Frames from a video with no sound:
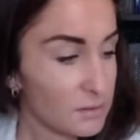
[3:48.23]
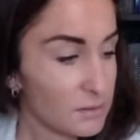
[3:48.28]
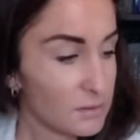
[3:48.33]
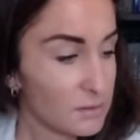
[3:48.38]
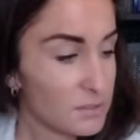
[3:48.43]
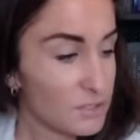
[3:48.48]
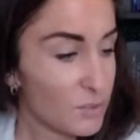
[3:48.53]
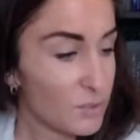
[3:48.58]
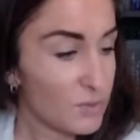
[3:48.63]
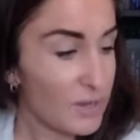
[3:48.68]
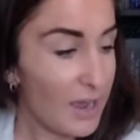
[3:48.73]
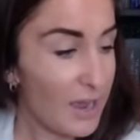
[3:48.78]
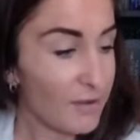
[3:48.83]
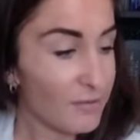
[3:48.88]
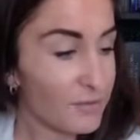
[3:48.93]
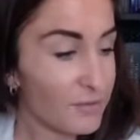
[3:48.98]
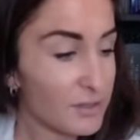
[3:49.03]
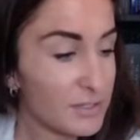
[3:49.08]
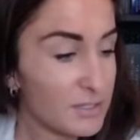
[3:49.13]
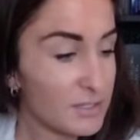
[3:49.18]
So we
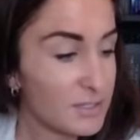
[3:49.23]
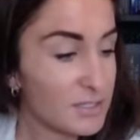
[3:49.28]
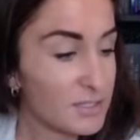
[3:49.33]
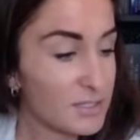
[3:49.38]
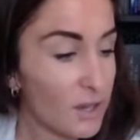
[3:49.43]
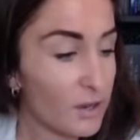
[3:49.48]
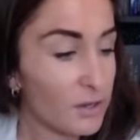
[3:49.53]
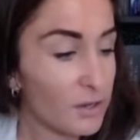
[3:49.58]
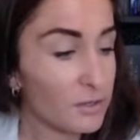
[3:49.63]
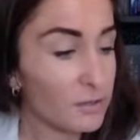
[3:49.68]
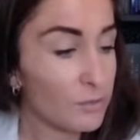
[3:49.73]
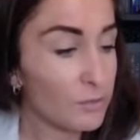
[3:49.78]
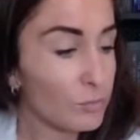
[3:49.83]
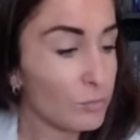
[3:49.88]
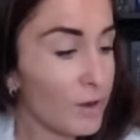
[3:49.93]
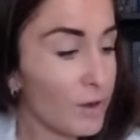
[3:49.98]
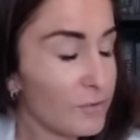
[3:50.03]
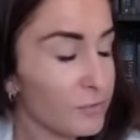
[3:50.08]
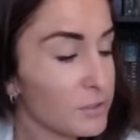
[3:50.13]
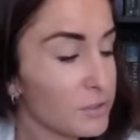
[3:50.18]
have the sun
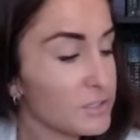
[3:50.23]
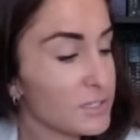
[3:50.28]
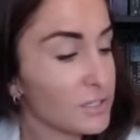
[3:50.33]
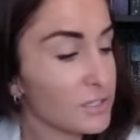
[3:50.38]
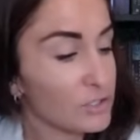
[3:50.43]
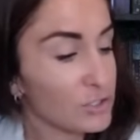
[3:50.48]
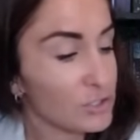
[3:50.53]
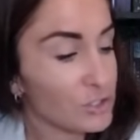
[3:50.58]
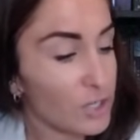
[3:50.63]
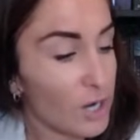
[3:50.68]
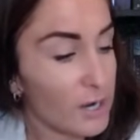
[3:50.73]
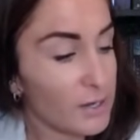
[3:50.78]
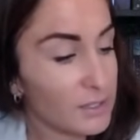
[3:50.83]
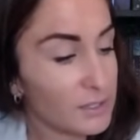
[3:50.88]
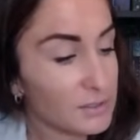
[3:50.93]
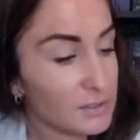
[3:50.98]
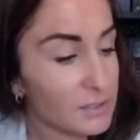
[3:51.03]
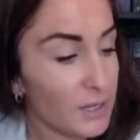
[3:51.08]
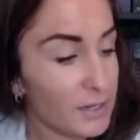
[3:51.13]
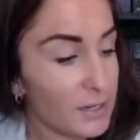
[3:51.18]
referencing
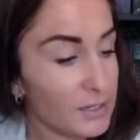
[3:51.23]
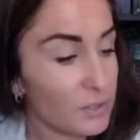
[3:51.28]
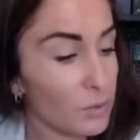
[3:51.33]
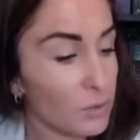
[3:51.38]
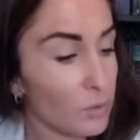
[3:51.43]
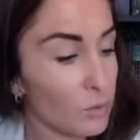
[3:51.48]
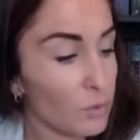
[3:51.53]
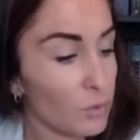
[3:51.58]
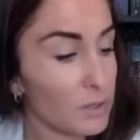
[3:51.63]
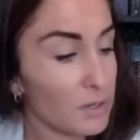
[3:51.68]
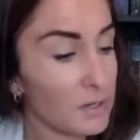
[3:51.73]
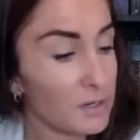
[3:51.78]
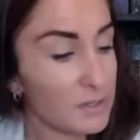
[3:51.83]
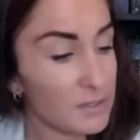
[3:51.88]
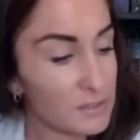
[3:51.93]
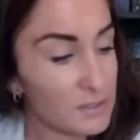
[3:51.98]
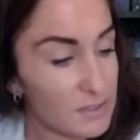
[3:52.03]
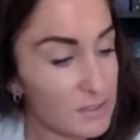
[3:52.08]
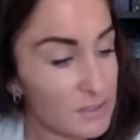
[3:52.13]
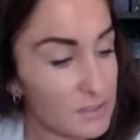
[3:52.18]
shining light on
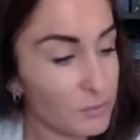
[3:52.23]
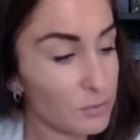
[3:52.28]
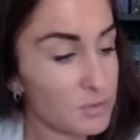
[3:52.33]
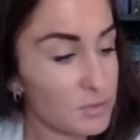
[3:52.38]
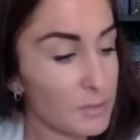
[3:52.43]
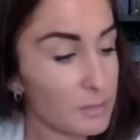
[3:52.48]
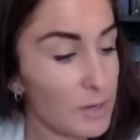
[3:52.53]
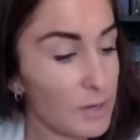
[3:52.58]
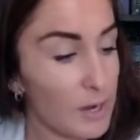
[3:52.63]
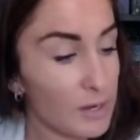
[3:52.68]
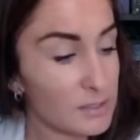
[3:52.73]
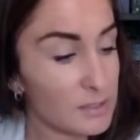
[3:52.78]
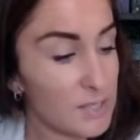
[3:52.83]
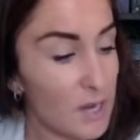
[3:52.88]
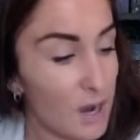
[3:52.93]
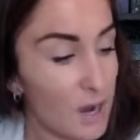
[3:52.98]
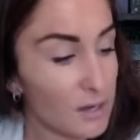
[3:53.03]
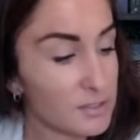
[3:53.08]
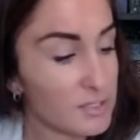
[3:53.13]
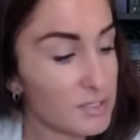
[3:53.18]
the devil, some kind of
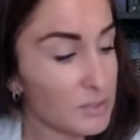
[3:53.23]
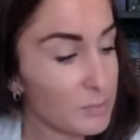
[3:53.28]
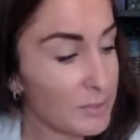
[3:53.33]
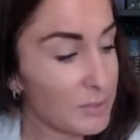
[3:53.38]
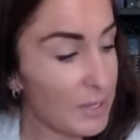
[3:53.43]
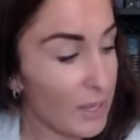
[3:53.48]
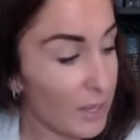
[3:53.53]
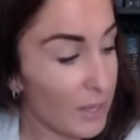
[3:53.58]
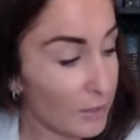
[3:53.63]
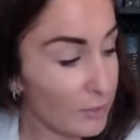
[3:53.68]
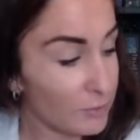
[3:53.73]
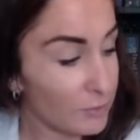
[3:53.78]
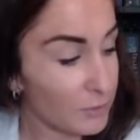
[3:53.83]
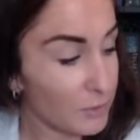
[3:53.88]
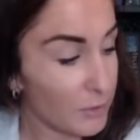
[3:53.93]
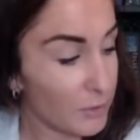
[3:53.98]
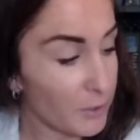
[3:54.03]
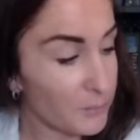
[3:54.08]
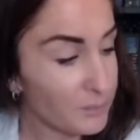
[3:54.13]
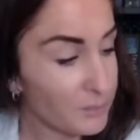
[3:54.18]
toxic
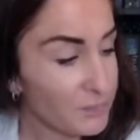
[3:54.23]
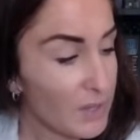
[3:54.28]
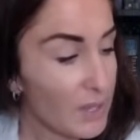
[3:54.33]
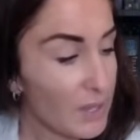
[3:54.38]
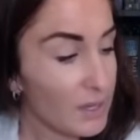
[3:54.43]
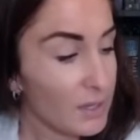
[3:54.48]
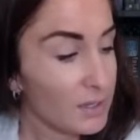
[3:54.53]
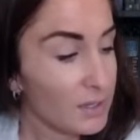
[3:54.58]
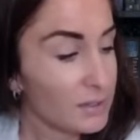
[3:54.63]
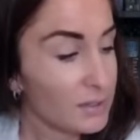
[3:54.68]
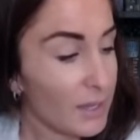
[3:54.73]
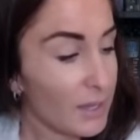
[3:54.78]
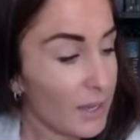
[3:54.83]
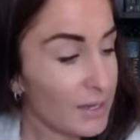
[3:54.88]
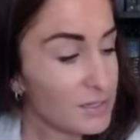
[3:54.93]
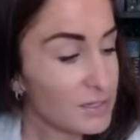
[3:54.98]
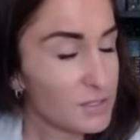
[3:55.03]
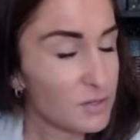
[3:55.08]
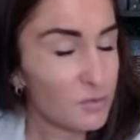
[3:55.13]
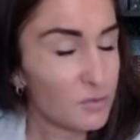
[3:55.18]
behavior. The
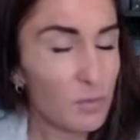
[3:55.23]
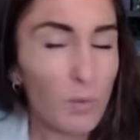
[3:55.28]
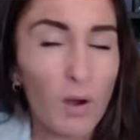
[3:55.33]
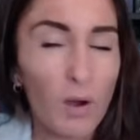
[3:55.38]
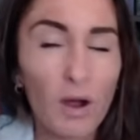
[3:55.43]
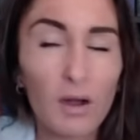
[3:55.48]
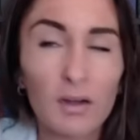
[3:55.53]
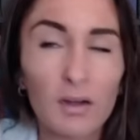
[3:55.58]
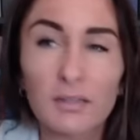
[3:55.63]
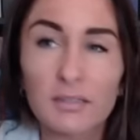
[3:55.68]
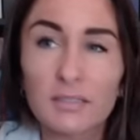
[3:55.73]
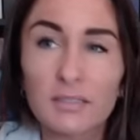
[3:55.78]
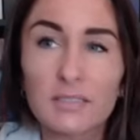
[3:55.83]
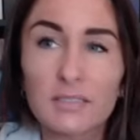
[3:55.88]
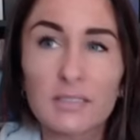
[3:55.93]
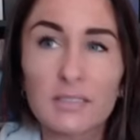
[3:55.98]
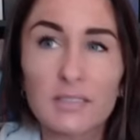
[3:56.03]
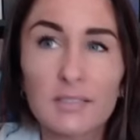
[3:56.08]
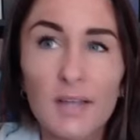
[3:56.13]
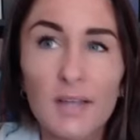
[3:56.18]
Ace of Wands
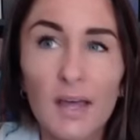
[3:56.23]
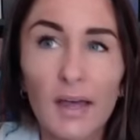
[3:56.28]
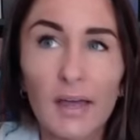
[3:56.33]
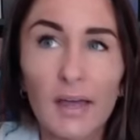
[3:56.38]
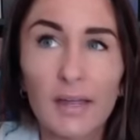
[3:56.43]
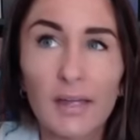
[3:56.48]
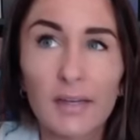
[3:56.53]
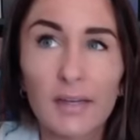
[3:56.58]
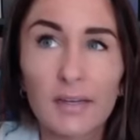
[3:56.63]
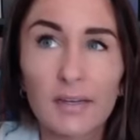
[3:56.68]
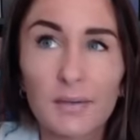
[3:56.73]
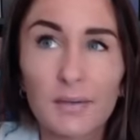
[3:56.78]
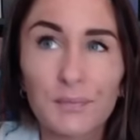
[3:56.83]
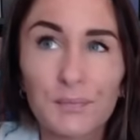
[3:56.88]
is like,